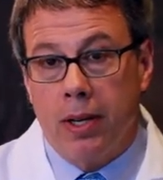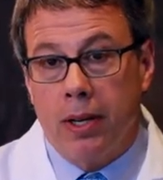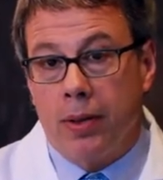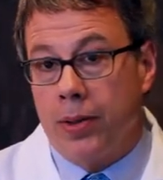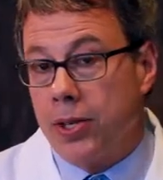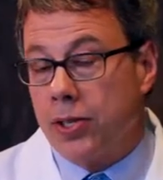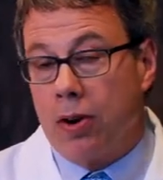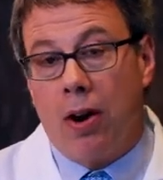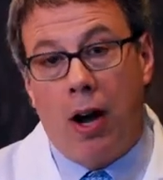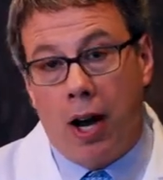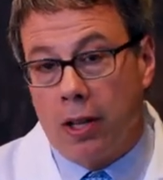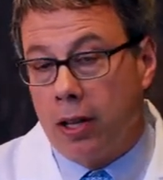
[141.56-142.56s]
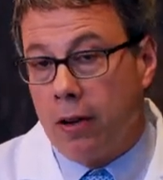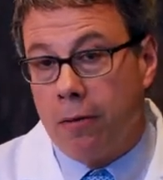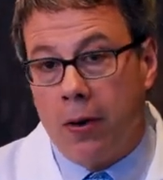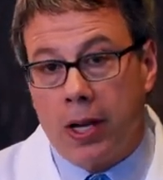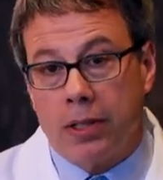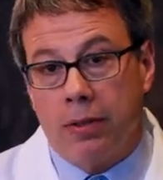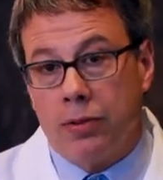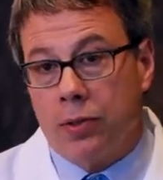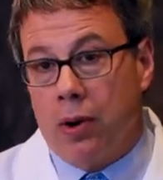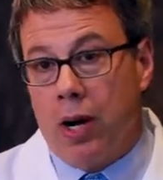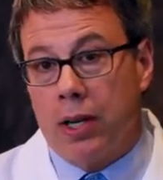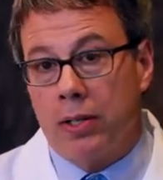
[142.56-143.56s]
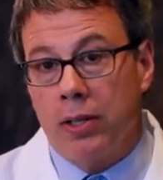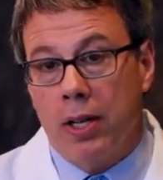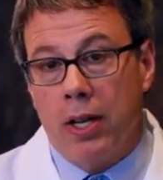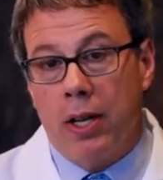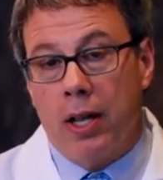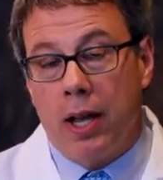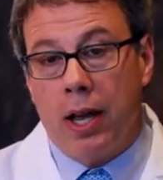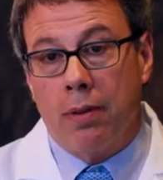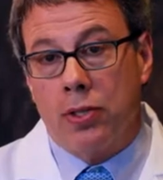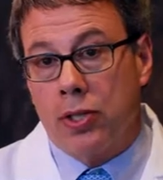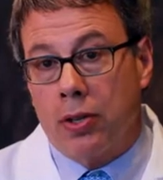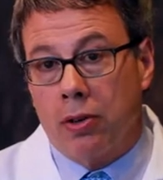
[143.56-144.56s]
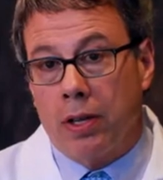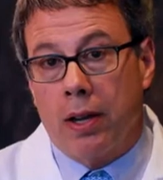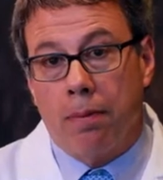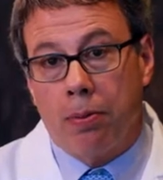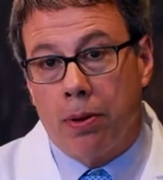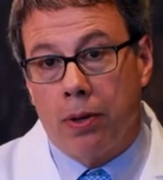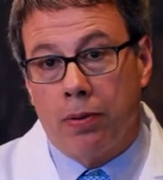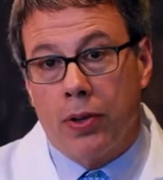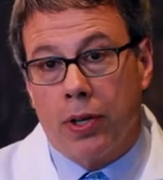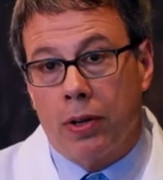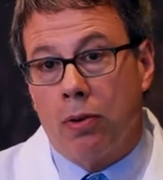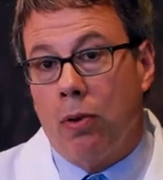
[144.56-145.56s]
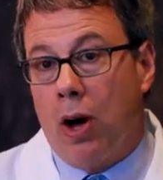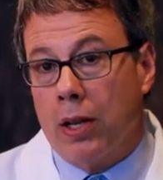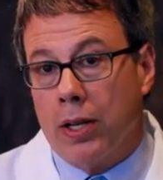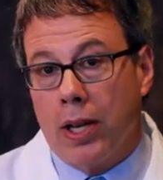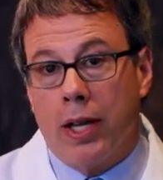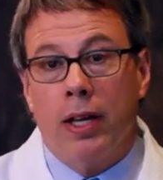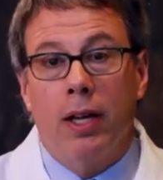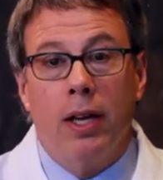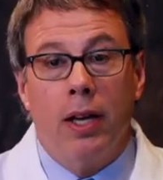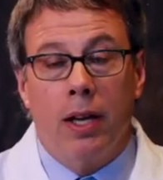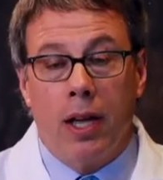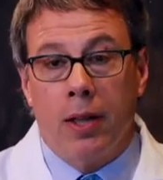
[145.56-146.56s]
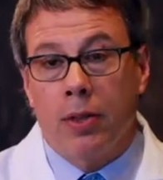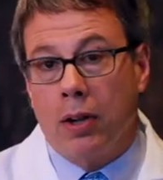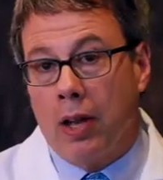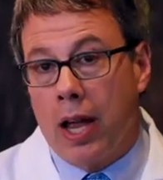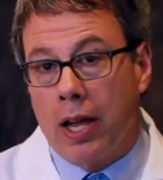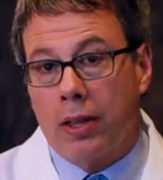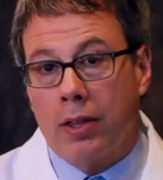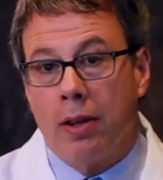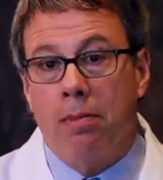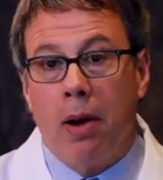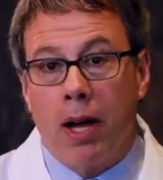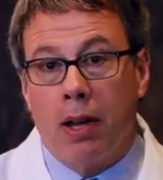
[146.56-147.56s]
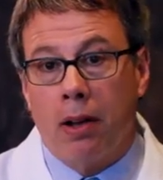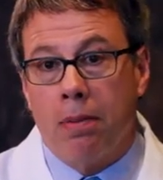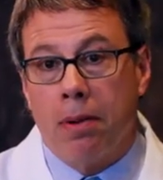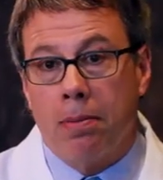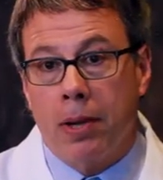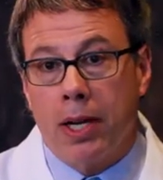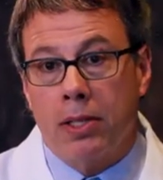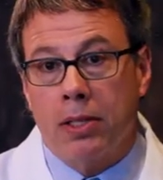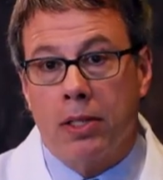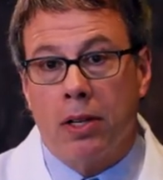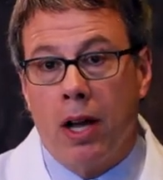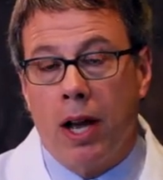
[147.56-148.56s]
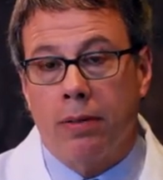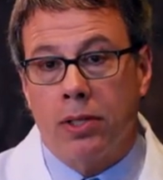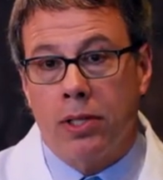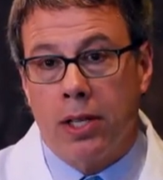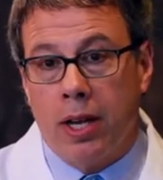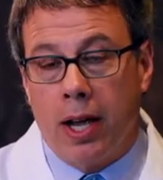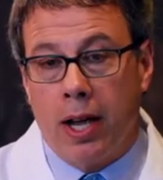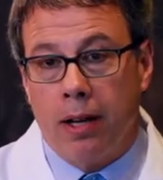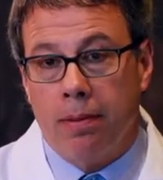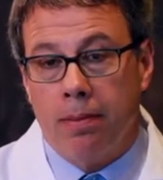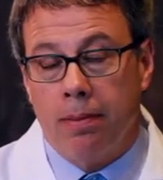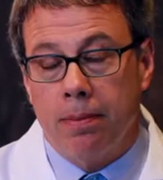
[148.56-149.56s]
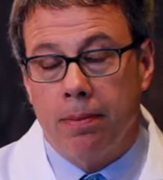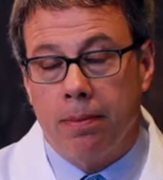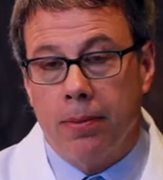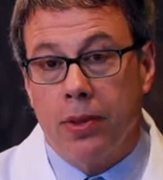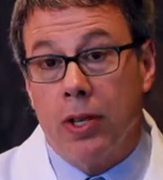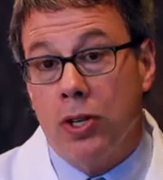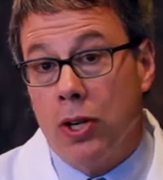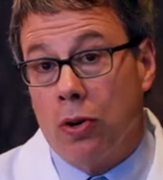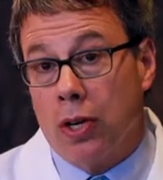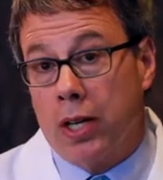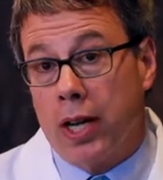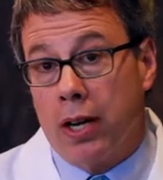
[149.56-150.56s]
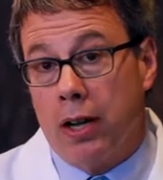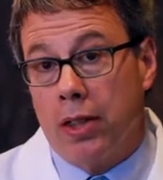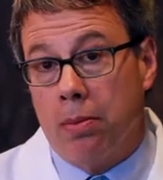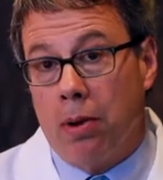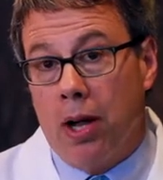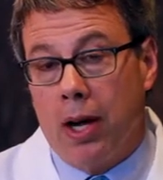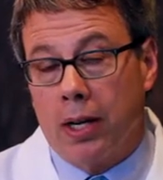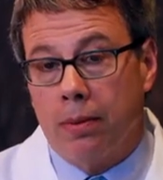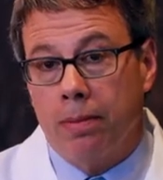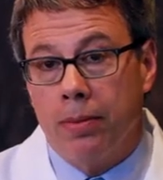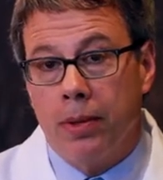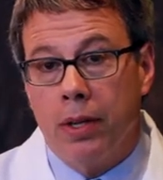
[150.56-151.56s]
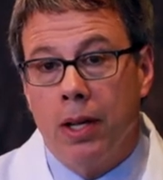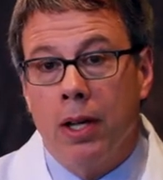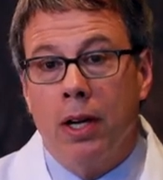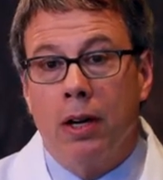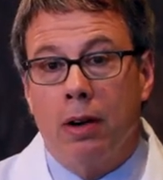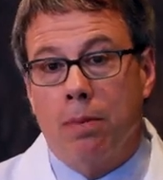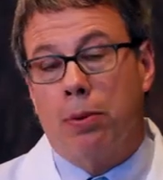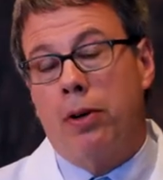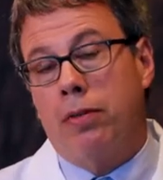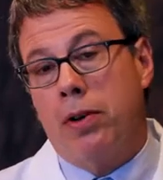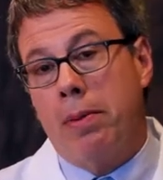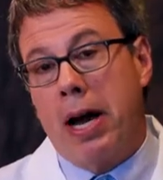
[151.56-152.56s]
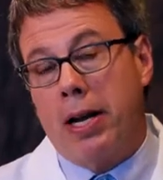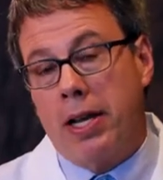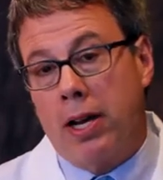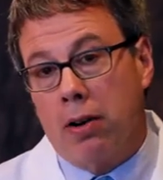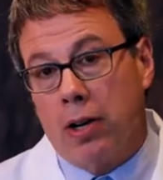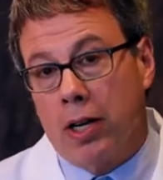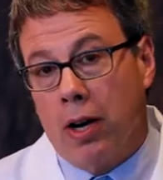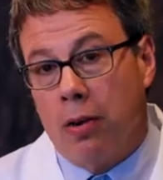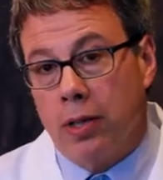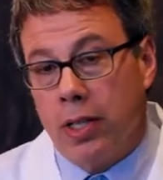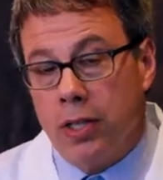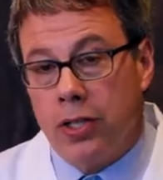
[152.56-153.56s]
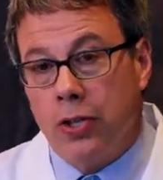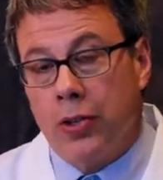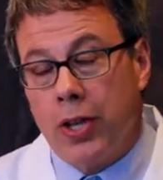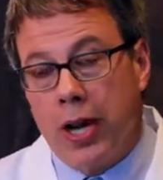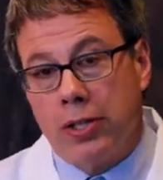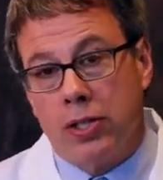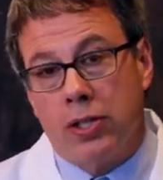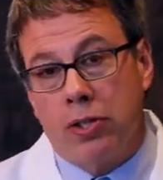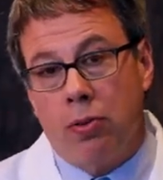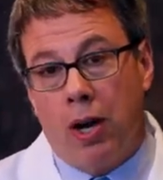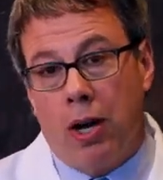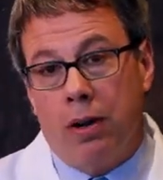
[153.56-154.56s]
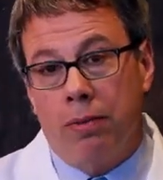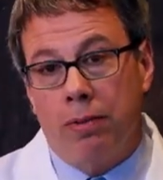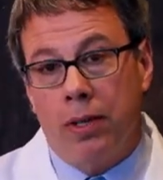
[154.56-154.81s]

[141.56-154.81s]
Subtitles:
These are highly effective drugs and have certainly improved the quality and the length of myeloma patients' lives today. The newer kid on the block, approved about a year ago in 2012,